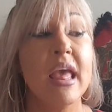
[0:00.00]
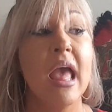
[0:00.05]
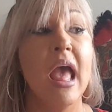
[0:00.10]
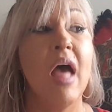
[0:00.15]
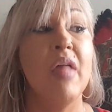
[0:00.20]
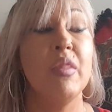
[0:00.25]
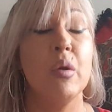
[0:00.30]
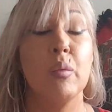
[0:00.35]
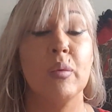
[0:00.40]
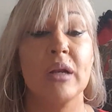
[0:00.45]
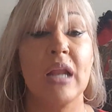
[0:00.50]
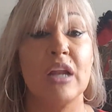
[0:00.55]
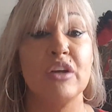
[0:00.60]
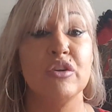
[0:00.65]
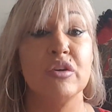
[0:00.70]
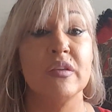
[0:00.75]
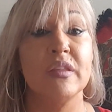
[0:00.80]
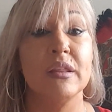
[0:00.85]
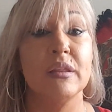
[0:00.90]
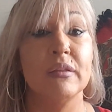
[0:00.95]
And then
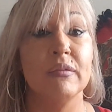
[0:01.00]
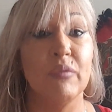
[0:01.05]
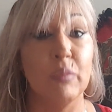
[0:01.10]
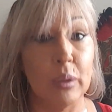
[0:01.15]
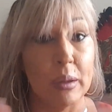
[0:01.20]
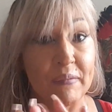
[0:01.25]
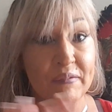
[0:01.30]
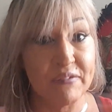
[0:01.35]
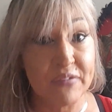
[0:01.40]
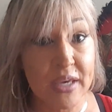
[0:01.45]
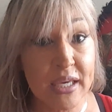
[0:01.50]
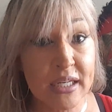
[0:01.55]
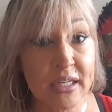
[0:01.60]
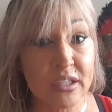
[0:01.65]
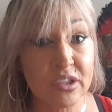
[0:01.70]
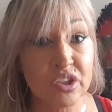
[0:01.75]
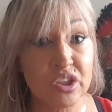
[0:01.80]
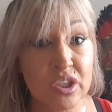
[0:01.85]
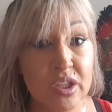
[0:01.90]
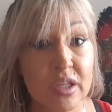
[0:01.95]
when I'm
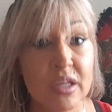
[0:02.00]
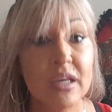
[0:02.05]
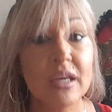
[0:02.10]
finished